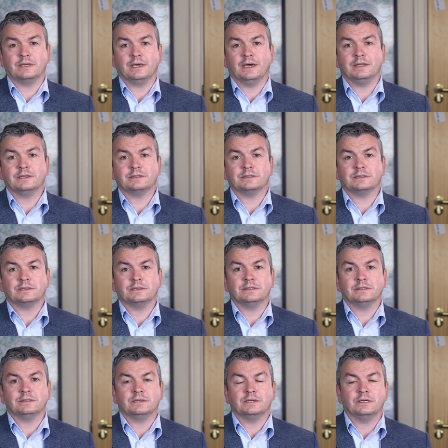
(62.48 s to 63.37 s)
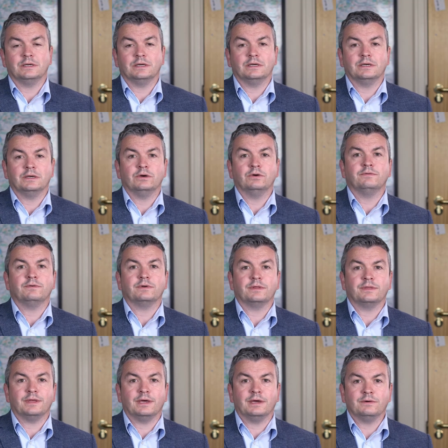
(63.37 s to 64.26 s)
cancel over
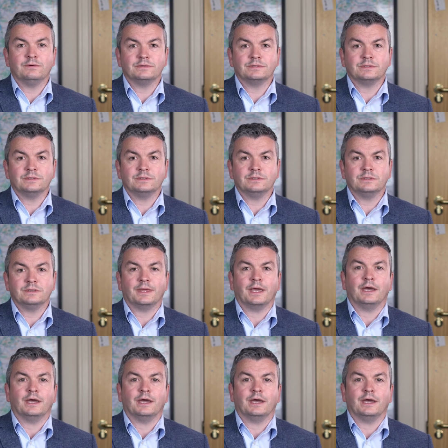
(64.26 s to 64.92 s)
1,000